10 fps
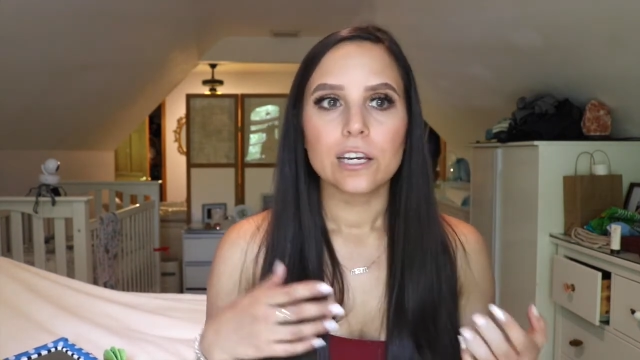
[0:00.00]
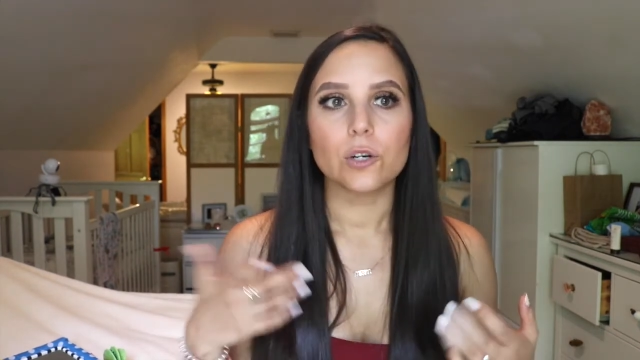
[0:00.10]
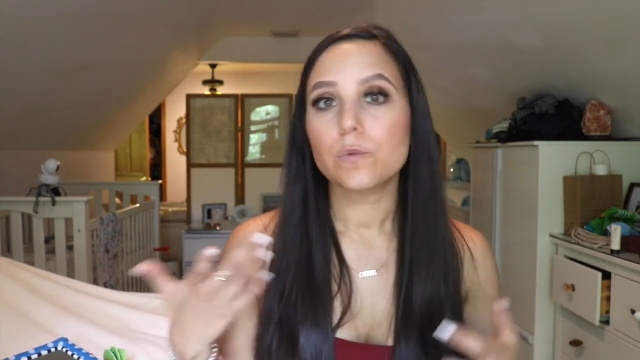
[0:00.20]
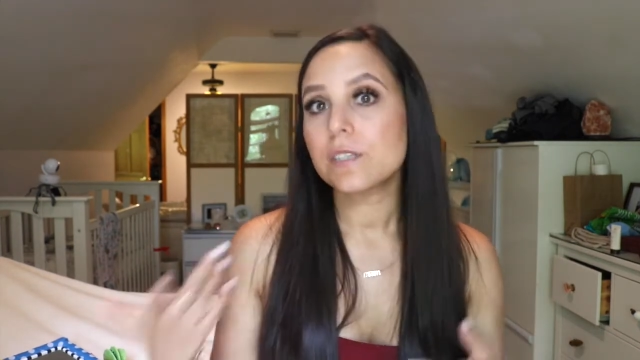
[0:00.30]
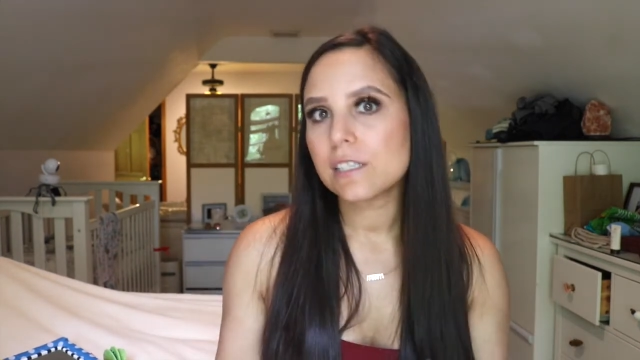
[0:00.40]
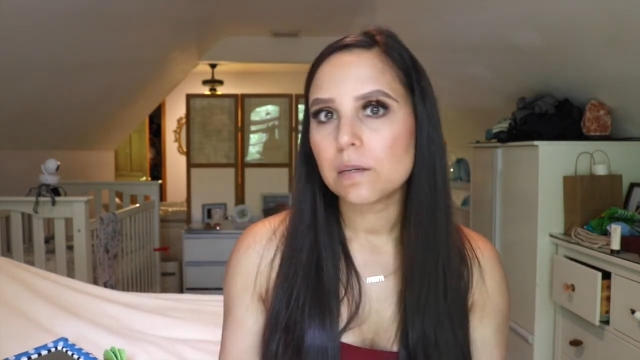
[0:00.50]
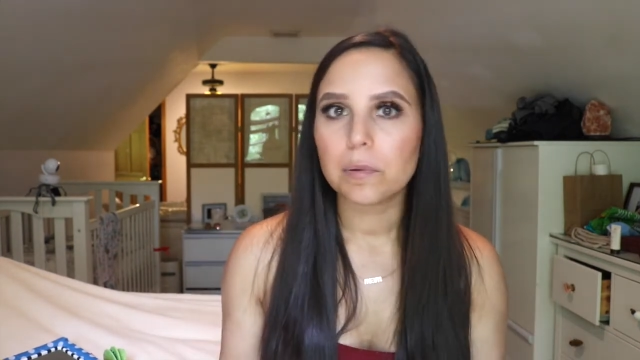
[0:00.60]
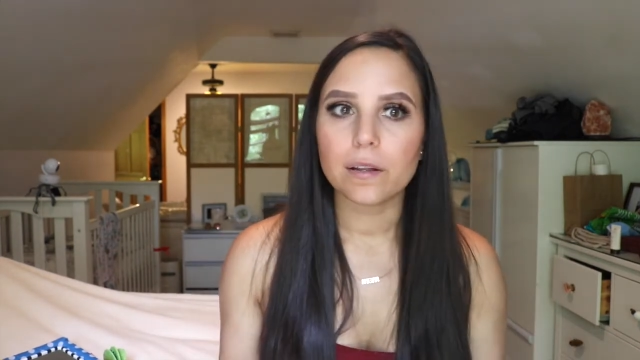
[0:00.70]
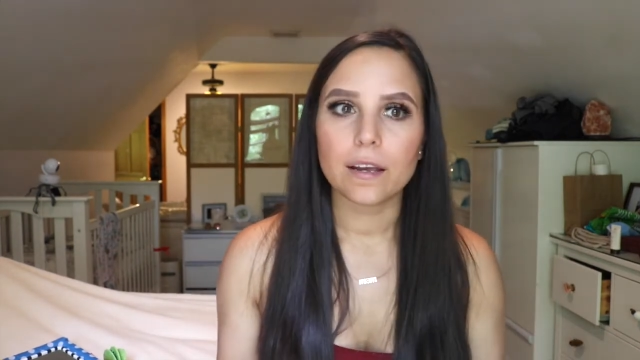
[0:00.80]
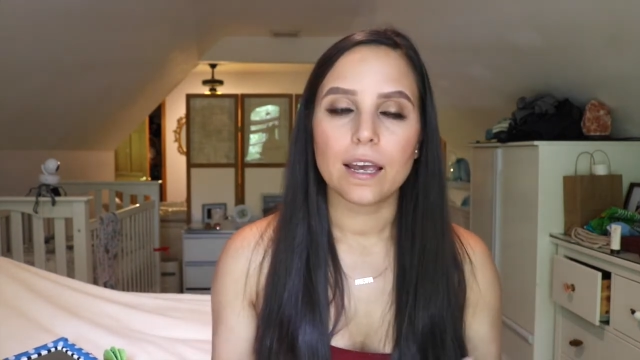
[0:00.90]
you know,
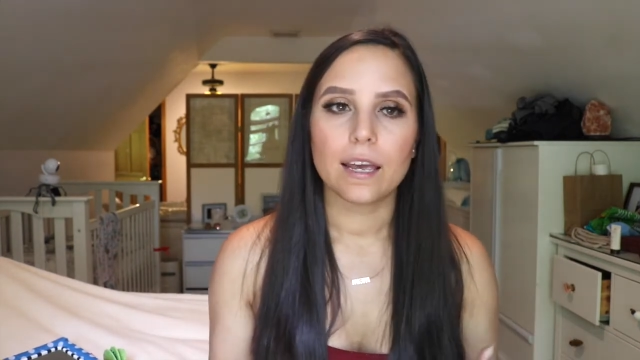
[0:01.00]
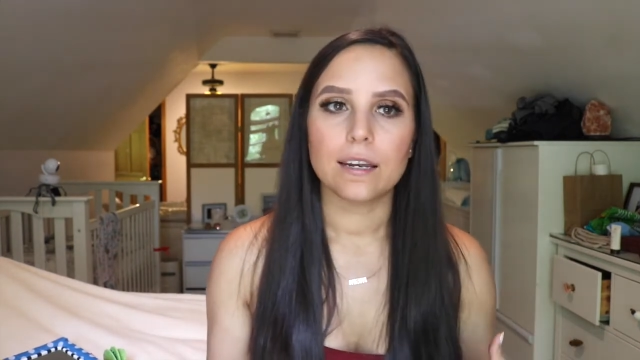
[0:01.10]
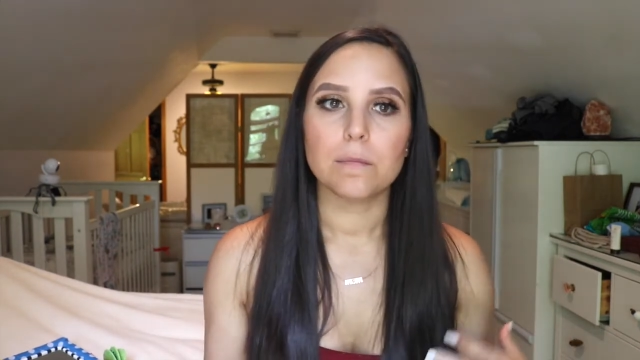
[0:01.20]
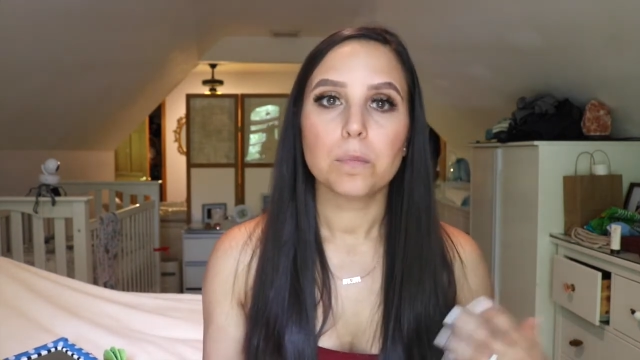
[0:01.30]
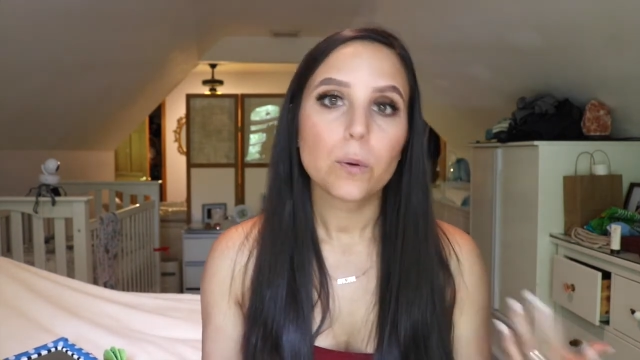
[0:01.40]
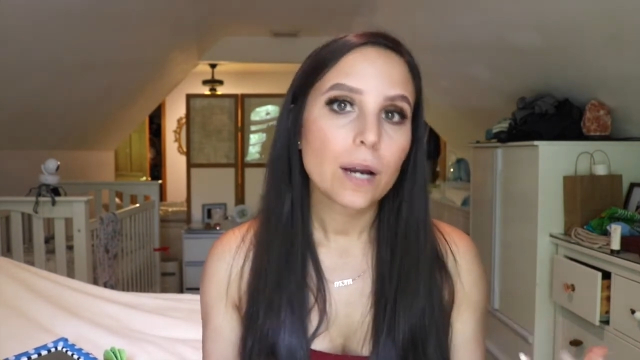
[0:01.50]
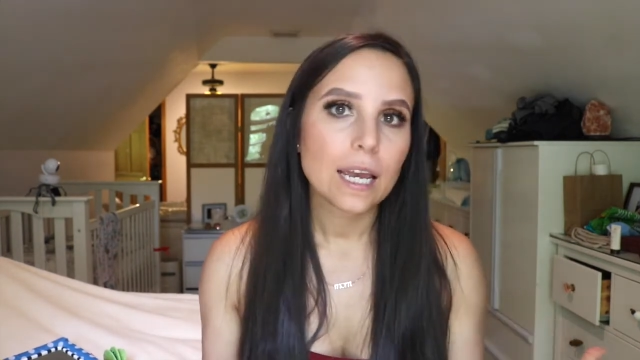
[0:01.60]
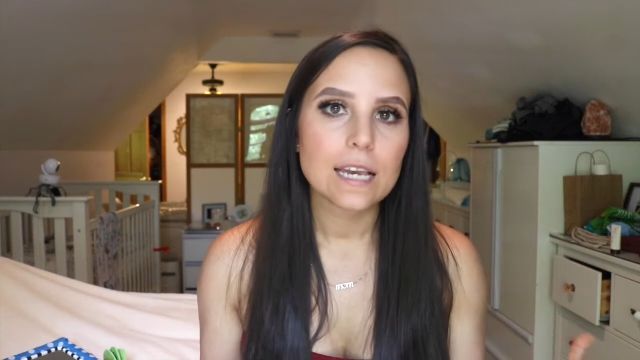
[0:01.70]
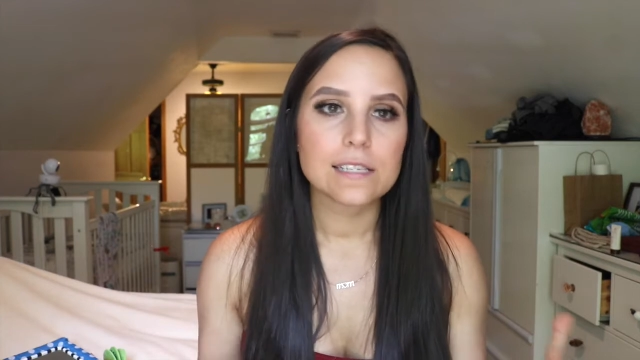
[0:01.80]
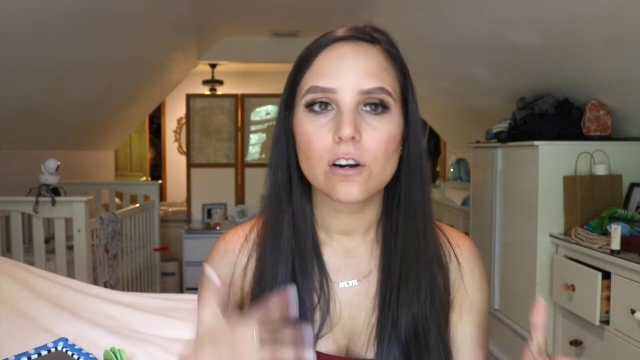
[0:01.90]
discipline and
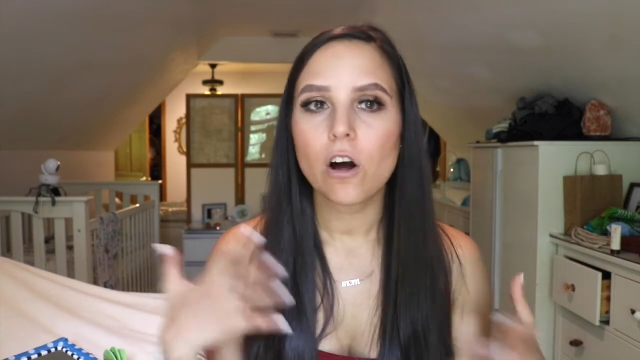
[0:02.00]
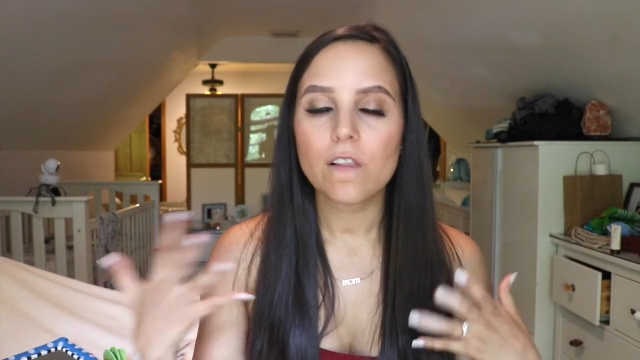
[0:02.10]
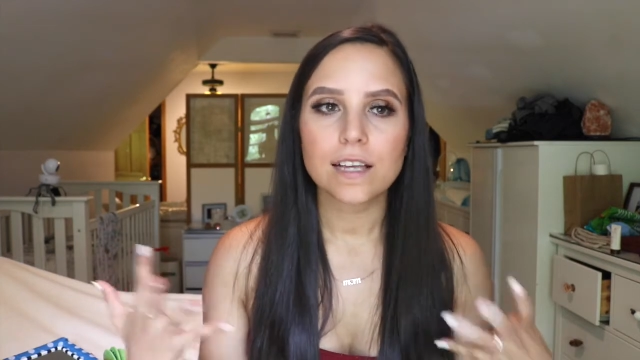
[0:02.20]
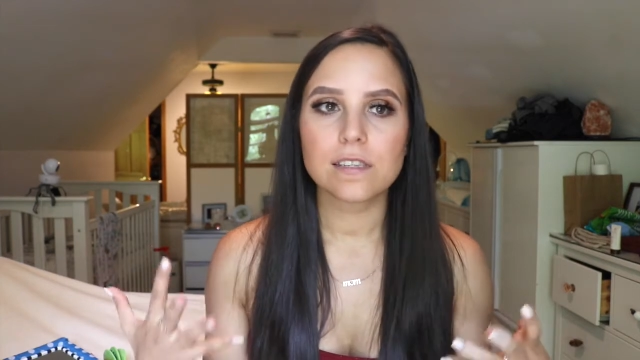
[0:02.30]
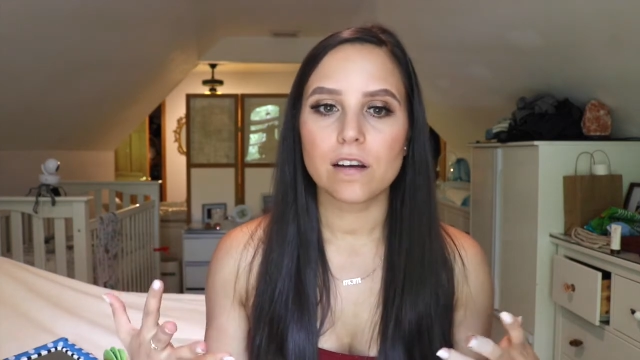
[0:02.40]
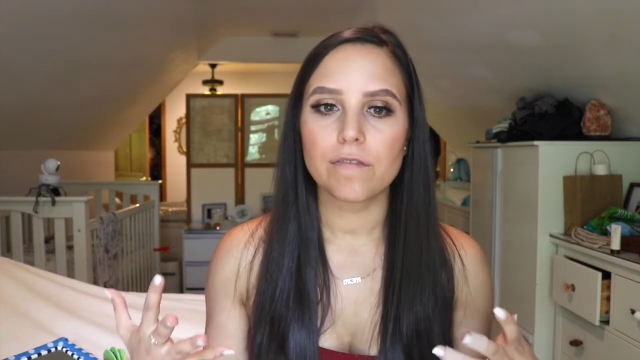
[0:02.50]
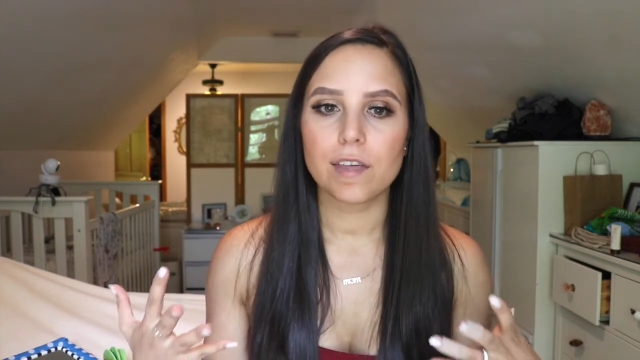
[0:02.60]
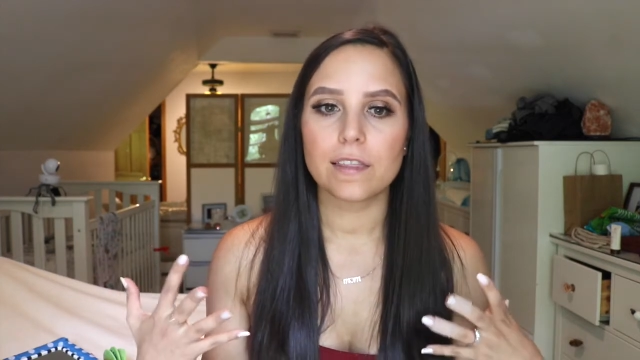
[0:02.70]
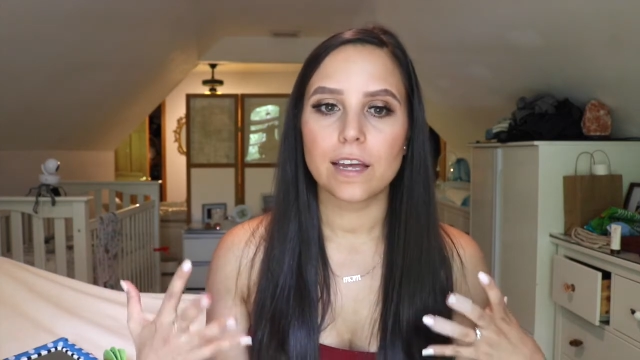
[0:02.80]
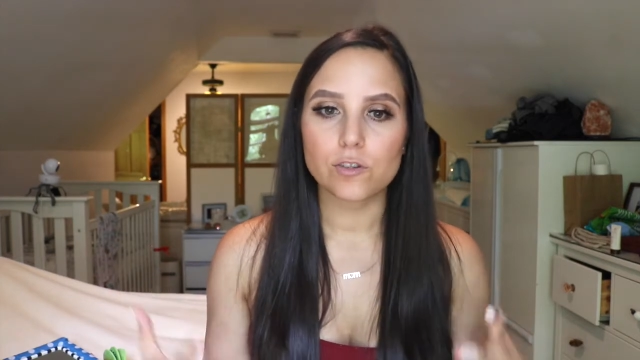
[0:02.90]
praise and all that stuff
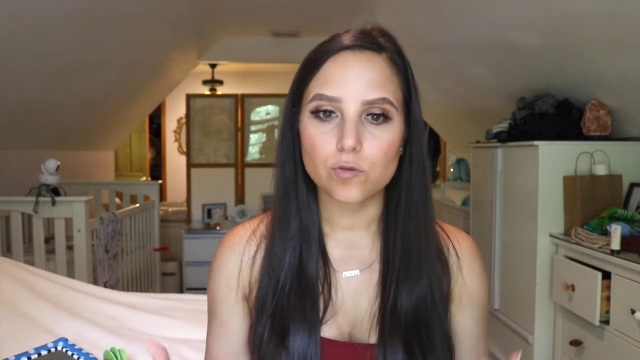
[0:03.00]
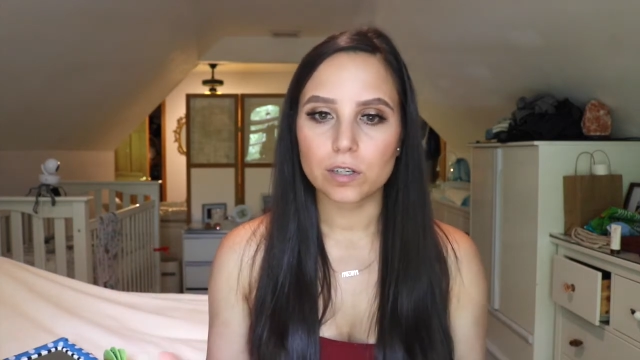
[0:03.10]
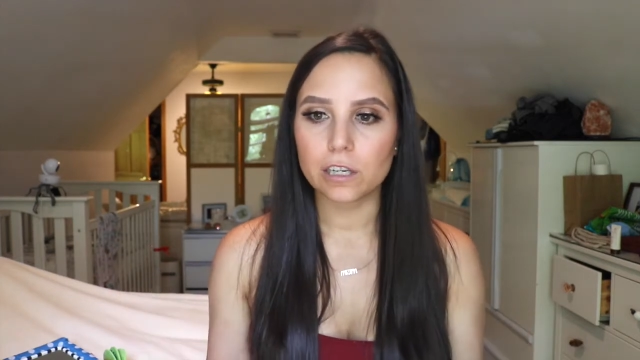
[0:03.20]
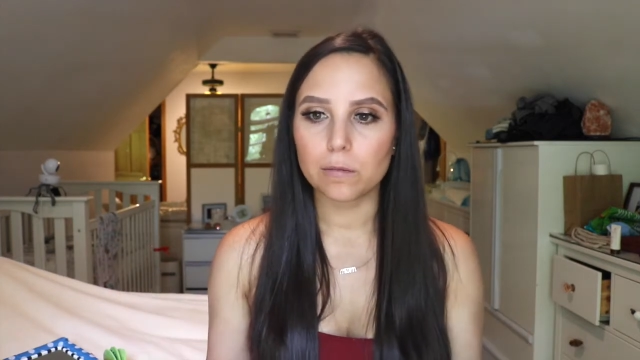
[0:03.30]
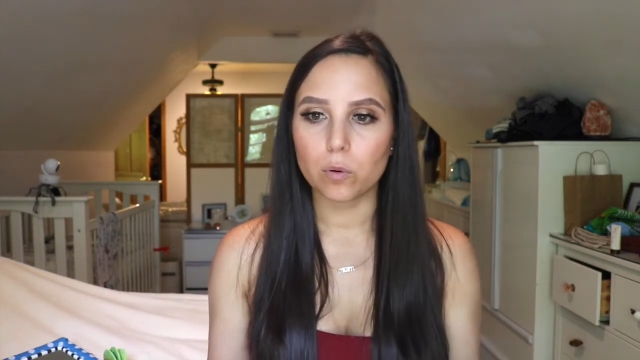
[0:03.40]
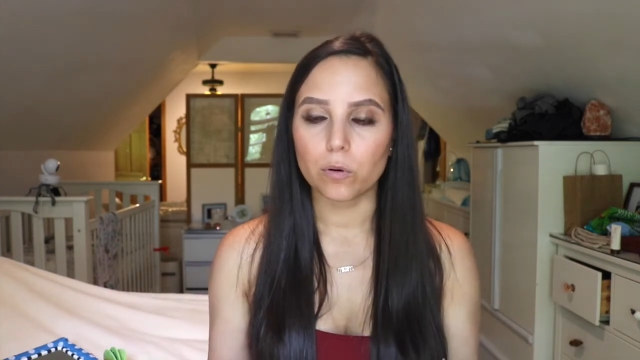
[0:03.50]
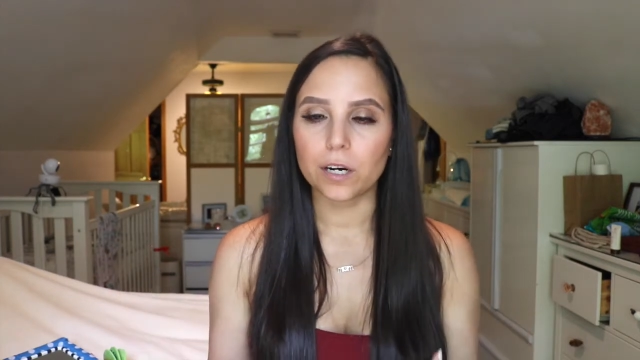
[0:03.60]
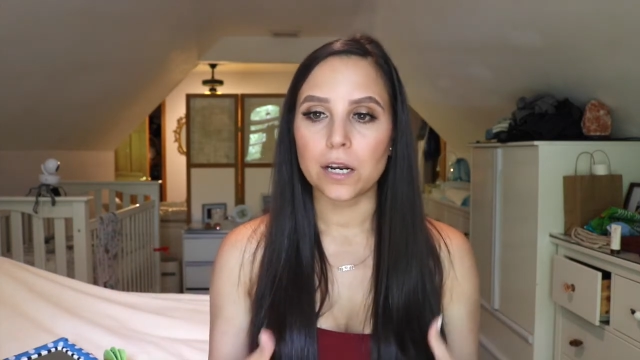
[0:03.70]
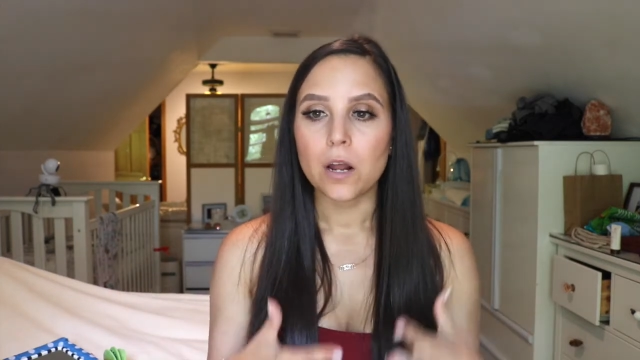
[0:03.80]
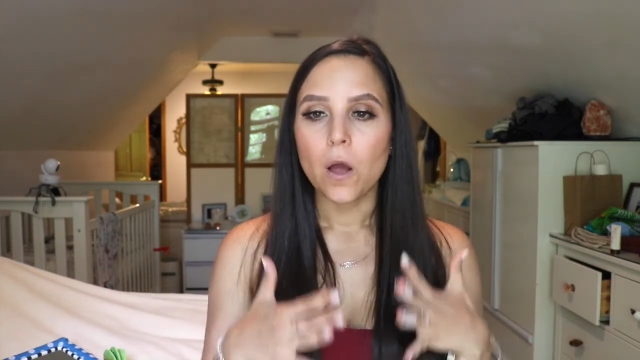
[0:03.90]
that that is really
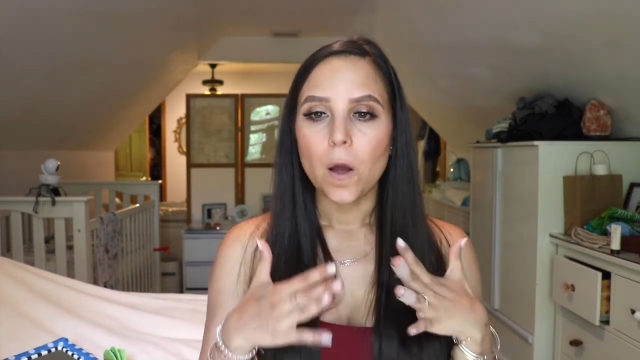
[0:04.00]
important.